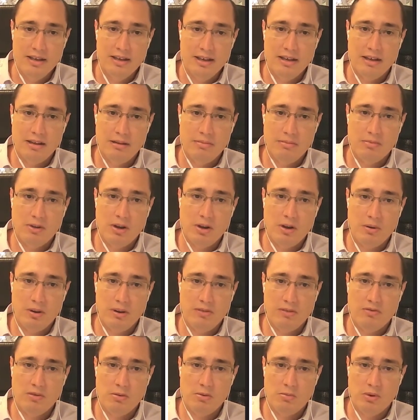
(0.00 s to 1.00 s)
going
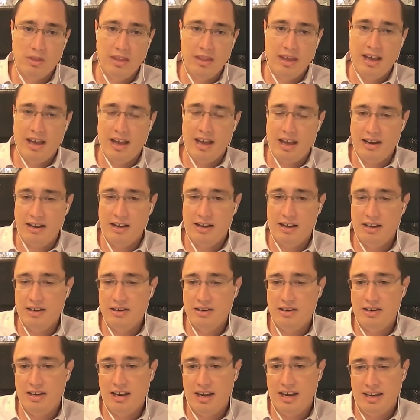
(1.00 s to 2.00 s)
from when they had
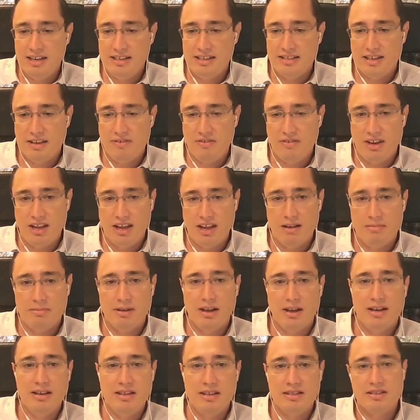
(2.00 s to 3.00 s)
187
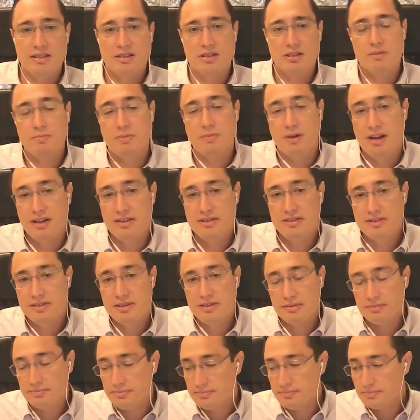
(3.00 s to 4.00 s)
antibodies expressed
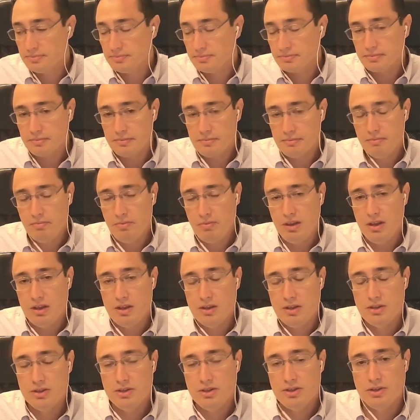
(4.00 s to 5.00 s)

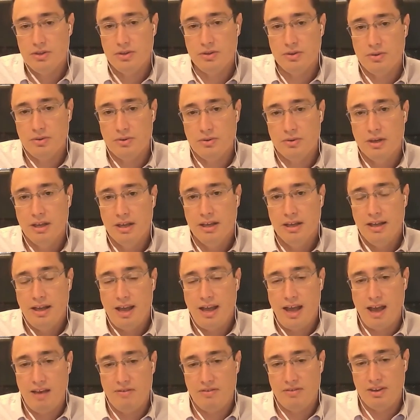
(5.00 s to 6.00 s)
to
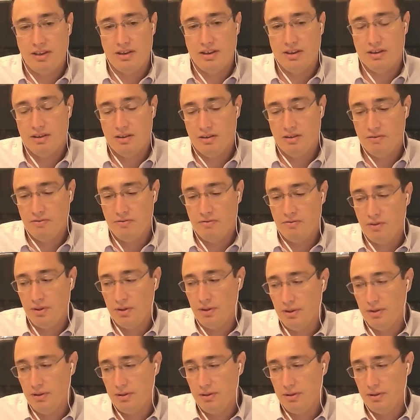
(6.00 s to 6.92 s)
having full